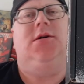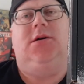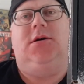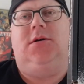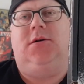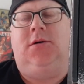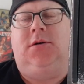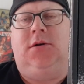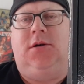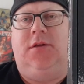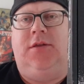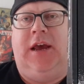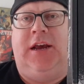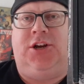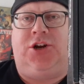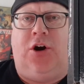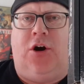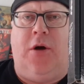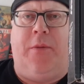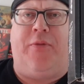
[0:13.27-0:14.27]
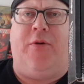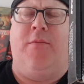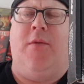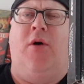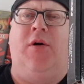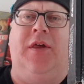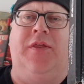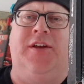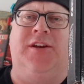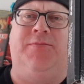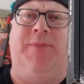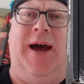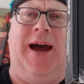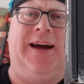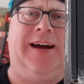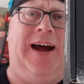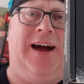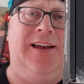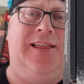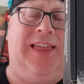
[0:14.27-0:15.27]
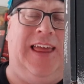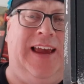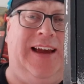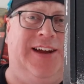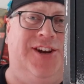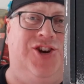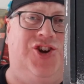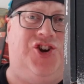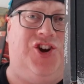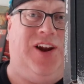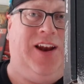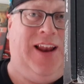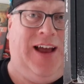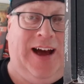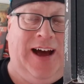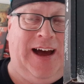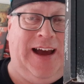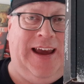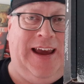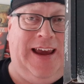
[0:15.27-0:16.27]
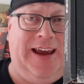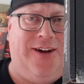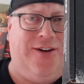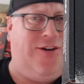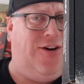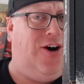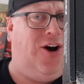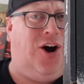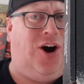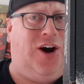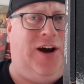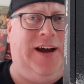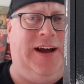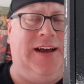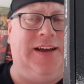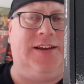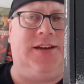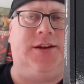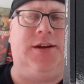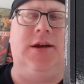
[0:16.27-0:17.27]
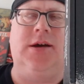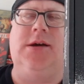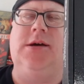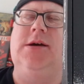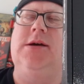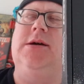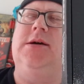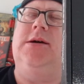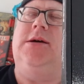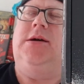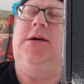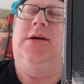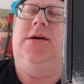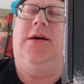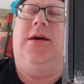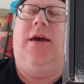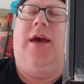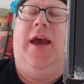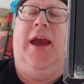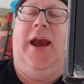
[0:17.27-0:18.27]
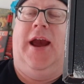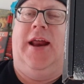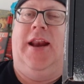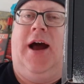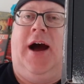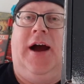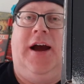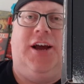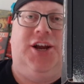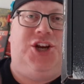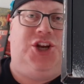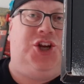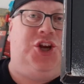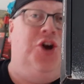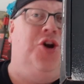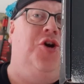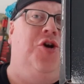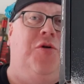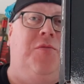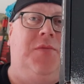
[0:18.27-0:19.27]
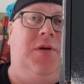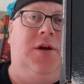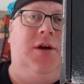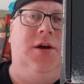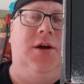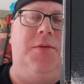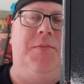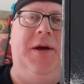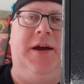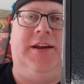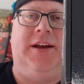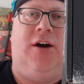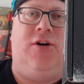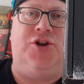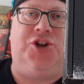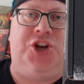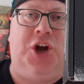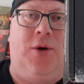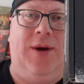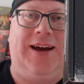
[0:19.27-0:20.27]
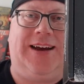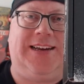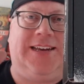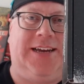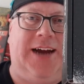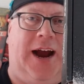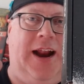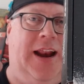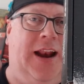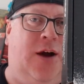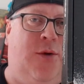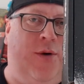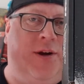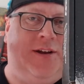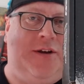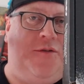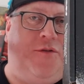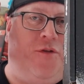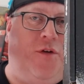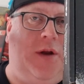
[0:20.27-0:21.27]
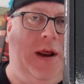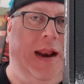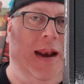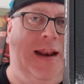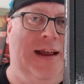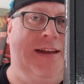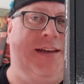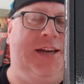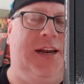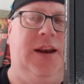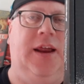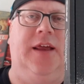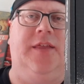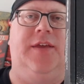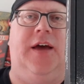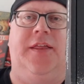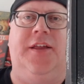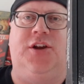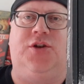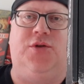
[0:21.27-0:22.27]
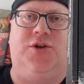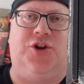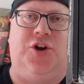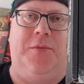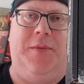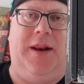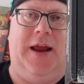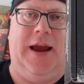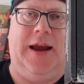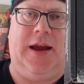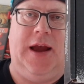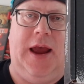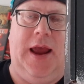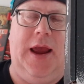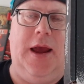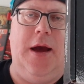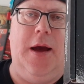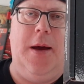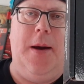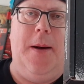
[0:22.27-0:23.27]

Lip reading: They started promoting this back, I think, in July or August, and I assumed, because I was so excited I wasn't fully listening, that this was going to be like a